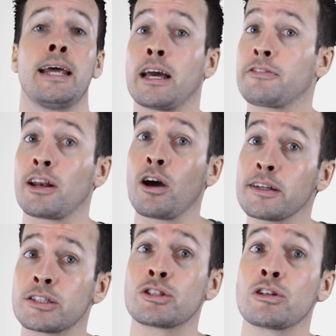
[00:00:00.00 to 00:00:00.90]
Now if you like
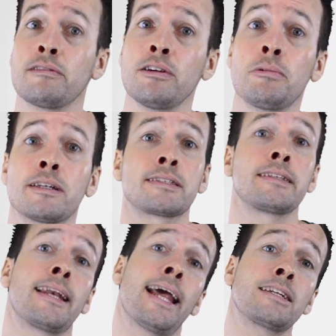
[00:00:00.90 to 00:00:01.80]
this tutorial and want to see
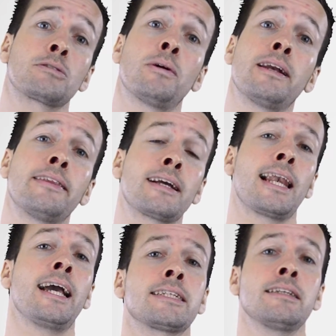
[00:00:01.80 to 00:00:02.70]
the next one in the
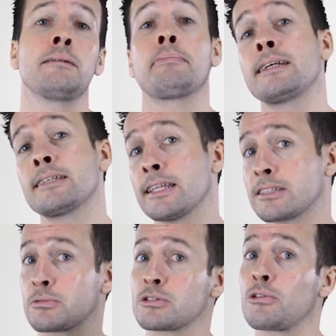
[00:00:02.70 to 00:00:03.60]
collection, then please hit the
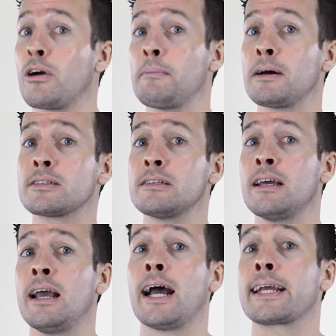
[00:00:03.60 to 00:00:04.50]
subscribe button
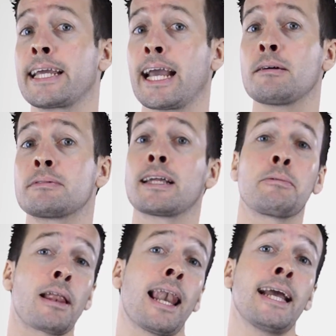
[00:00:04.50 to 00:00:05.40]
and keep up to
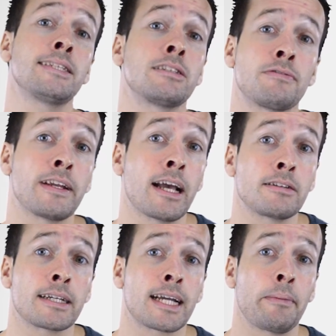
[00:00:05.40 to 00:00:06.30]
date with the latest
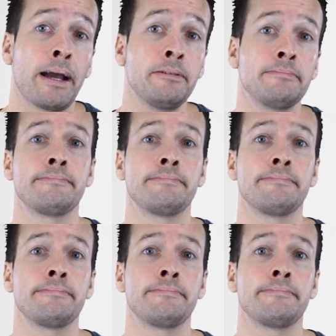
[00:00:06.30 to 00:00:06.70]
videos that come out.